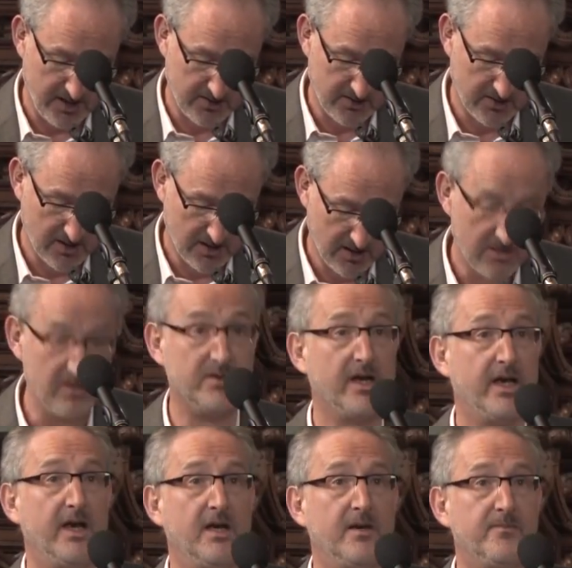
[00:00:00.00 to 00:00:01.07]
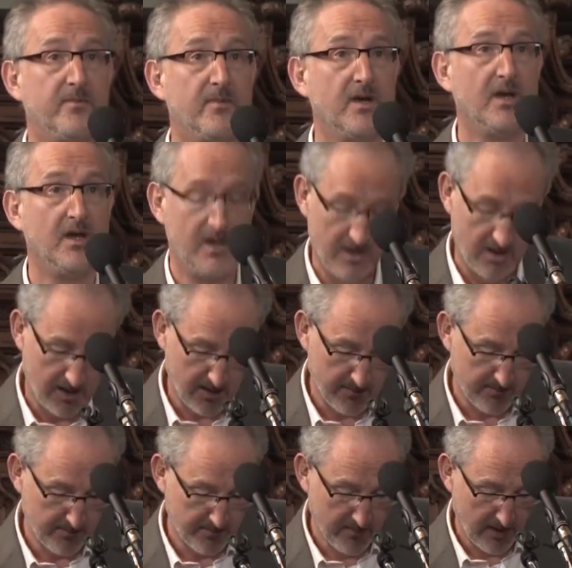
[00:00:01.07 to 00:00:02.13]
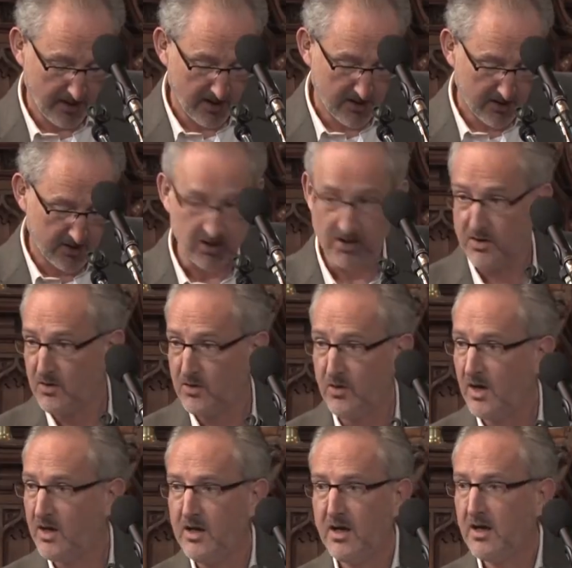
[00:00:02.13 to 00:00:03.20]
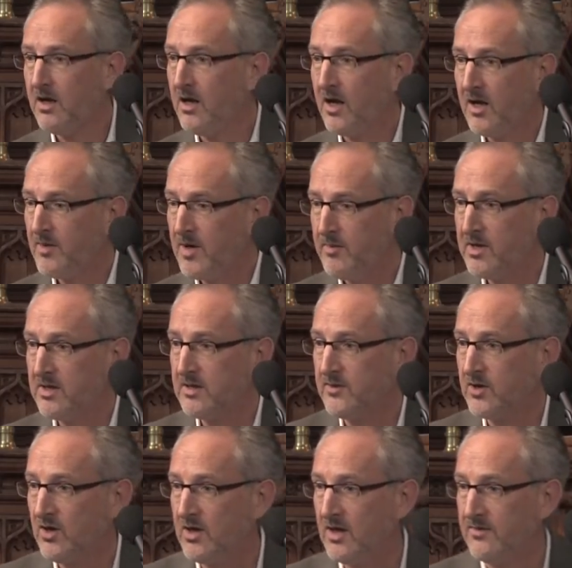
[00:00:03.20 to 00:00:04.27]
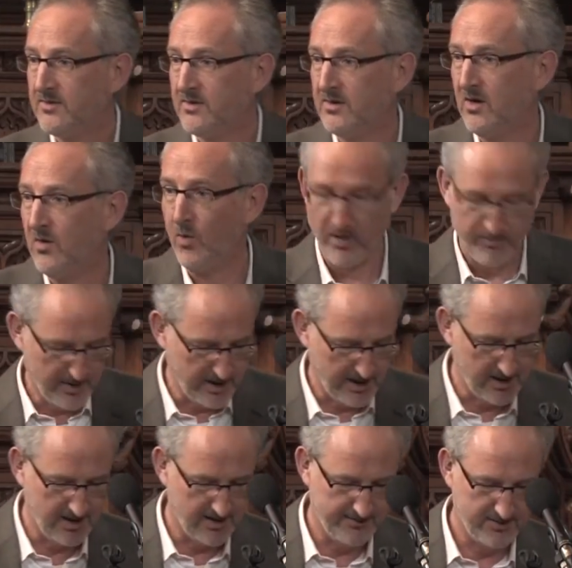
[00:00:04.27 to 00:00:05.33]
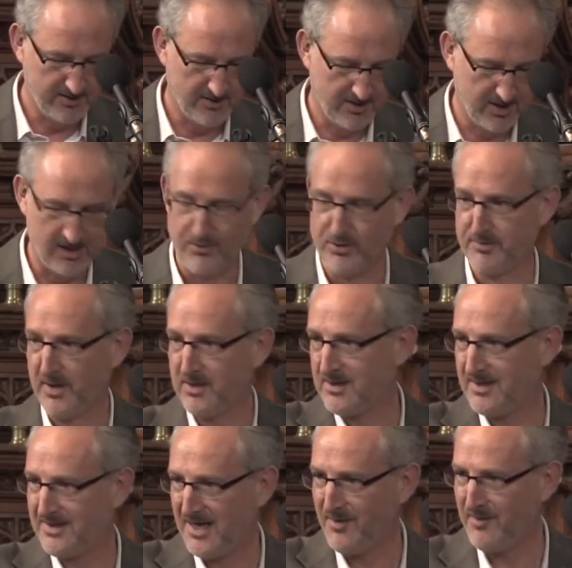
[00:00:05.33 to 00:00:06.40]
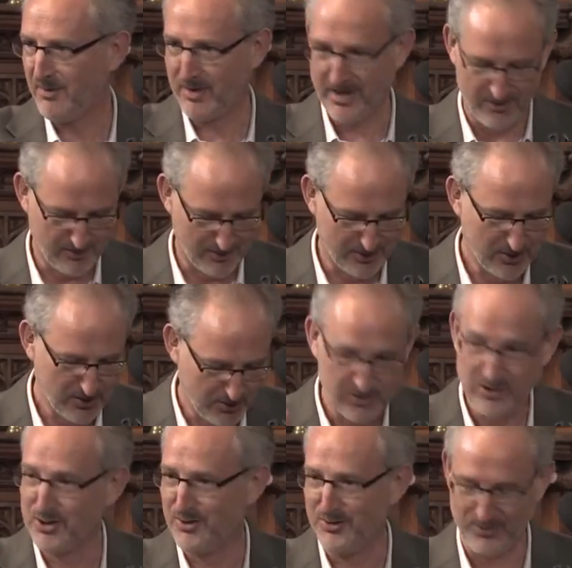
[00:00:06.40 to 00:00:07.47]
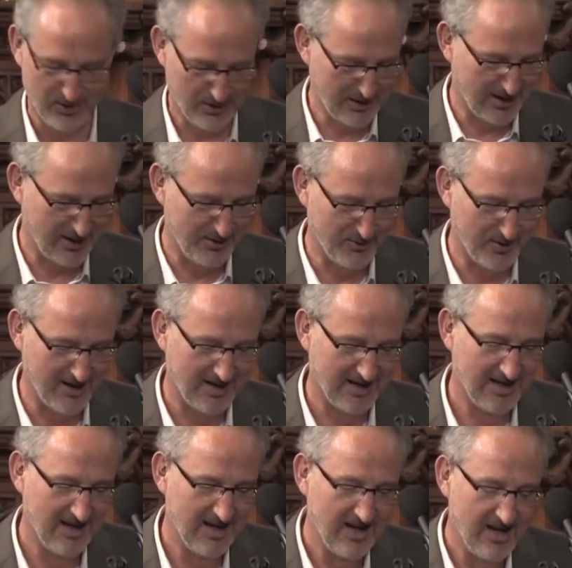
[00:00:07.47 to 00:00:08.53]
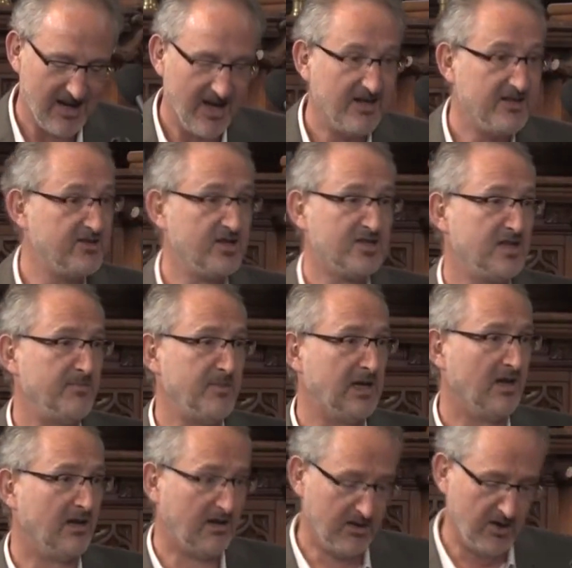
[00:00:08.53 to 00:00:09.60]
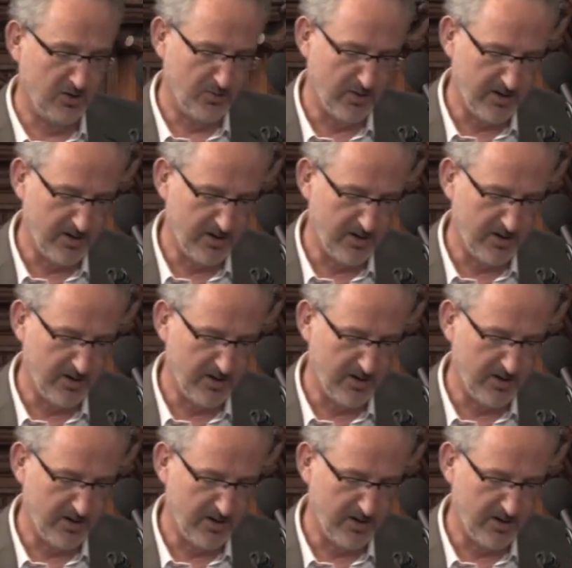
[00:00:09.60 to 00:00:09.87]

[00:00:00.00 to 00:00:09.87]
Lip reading: face today. So, how many minutes have we got left? 1 minute left. Okay, you were supposed to tell me. Two. Okay. Just let me conclude